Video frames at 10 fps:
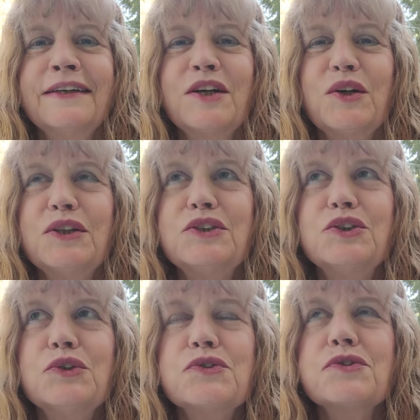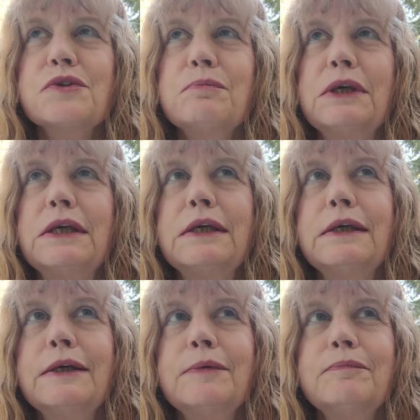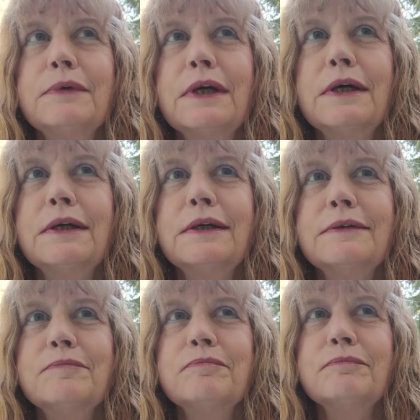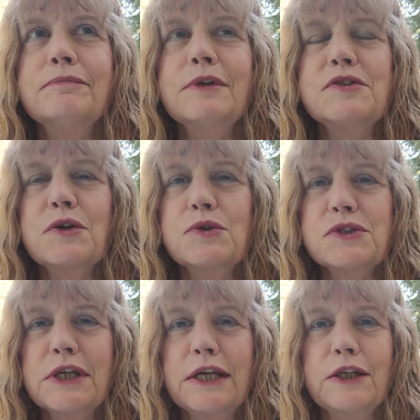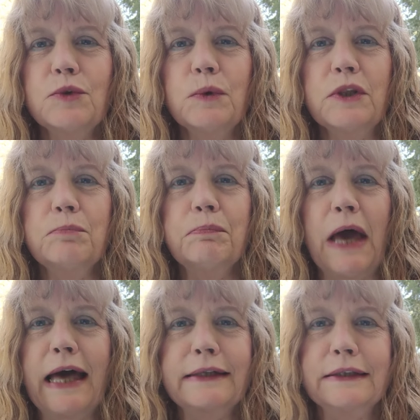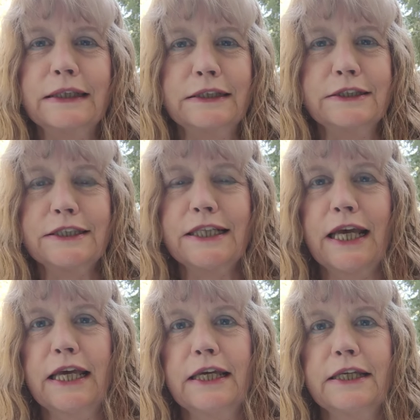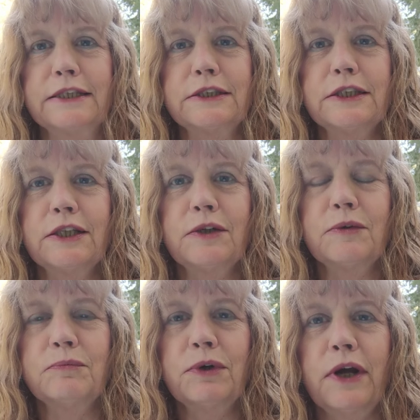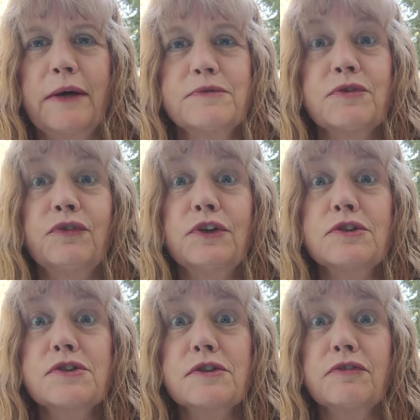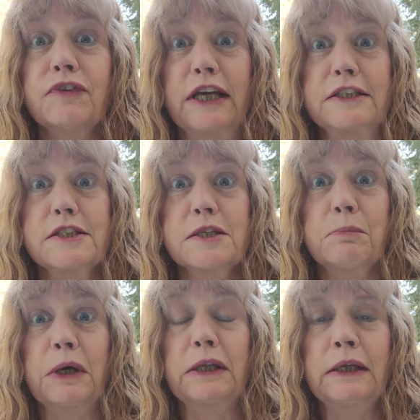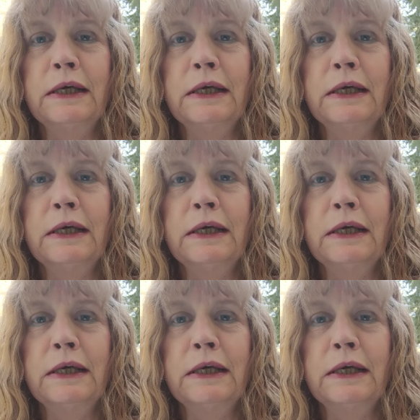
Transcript: Courage used to be associated with battles and perhaps fierce defense, but